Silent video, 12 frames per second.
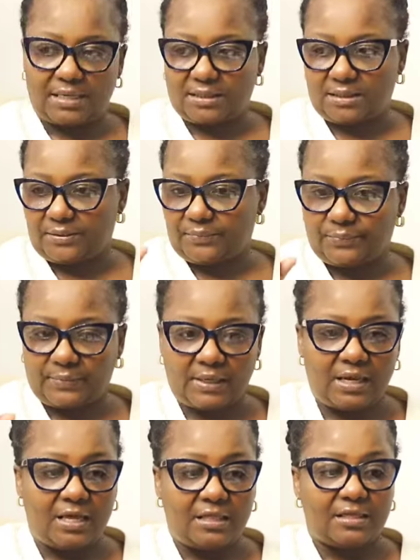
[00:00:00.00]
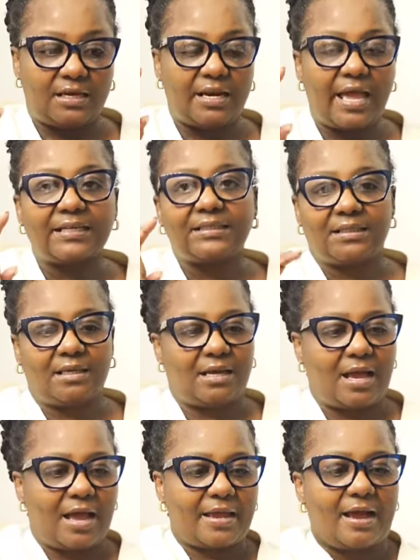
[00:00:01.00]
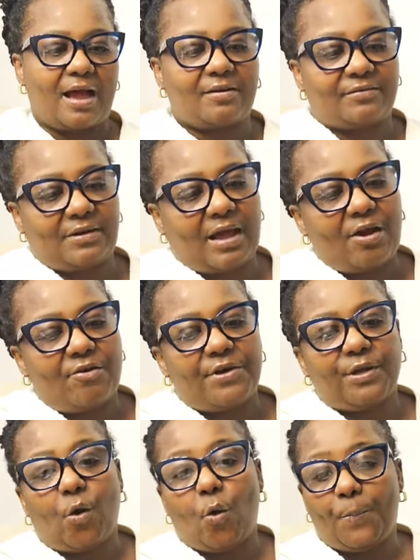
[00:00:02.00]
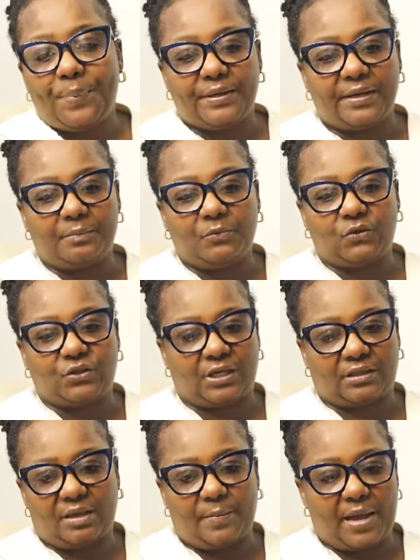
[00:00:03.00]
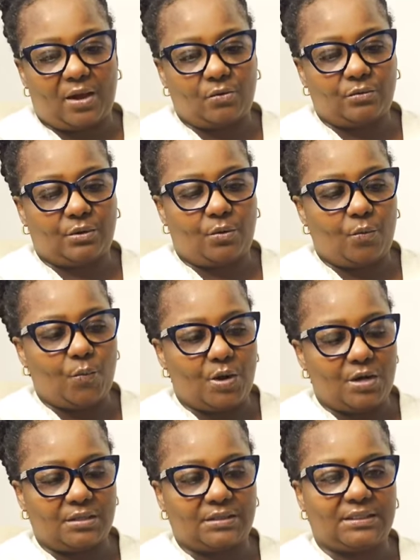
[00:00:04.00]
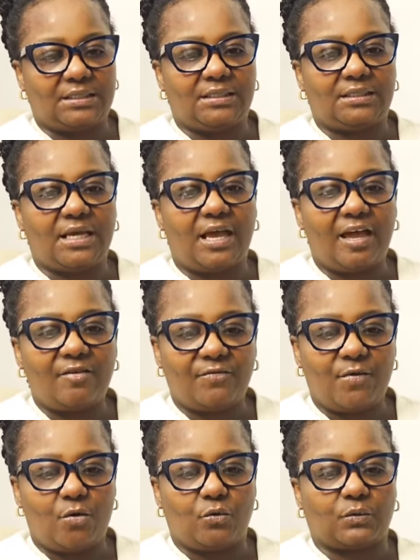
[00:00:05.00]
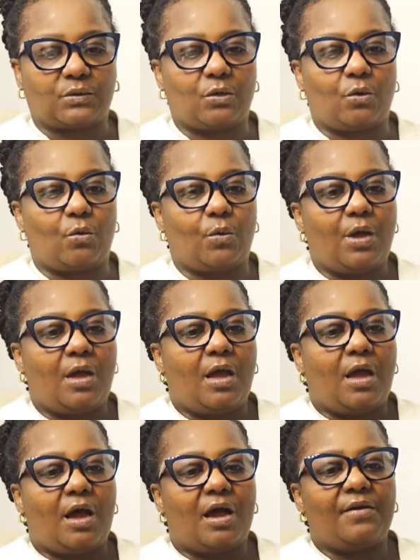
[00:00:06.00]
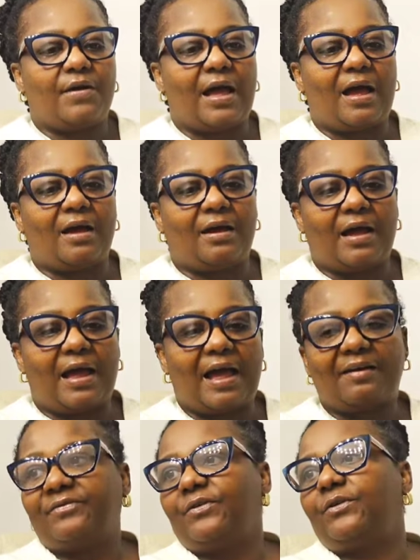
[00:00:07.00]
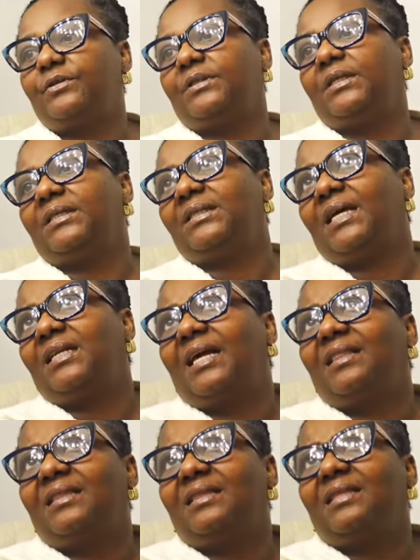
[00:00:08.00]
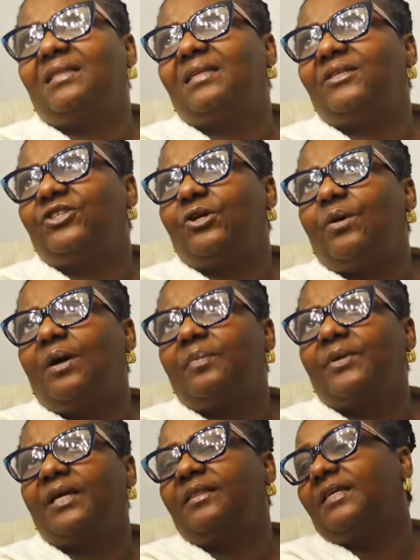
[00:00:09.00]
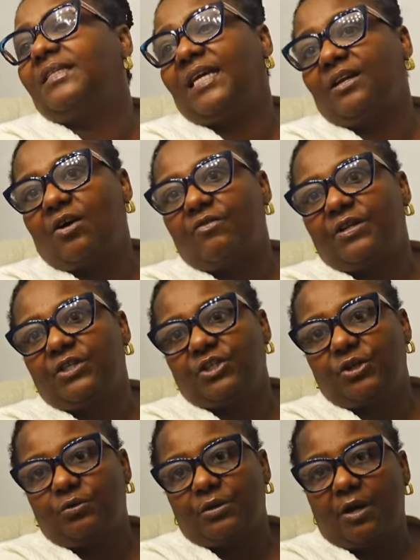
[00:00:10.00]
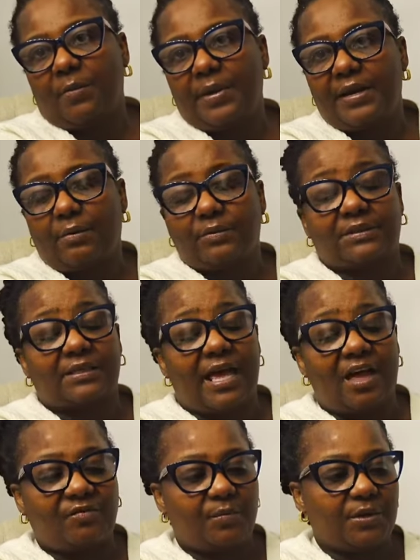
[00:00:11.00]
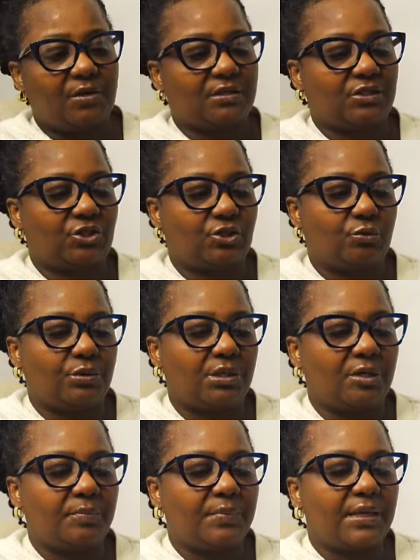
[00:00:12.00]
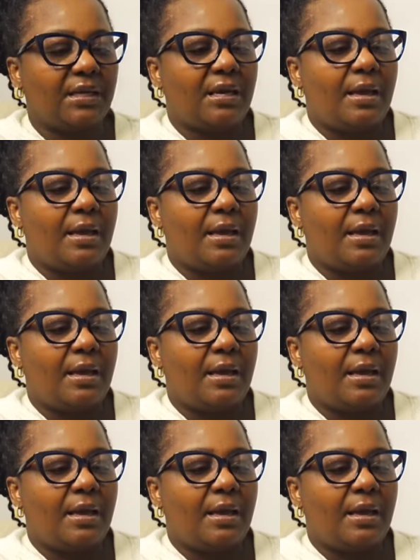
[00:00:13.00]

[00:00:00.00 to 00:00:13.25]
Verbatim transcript: That's it. The next thing I got, I already opened them to check them out, was these headphones. So uh, uh, after this had I, did this show up? Yeah, this had already showed up, and I was laughing because it showed up.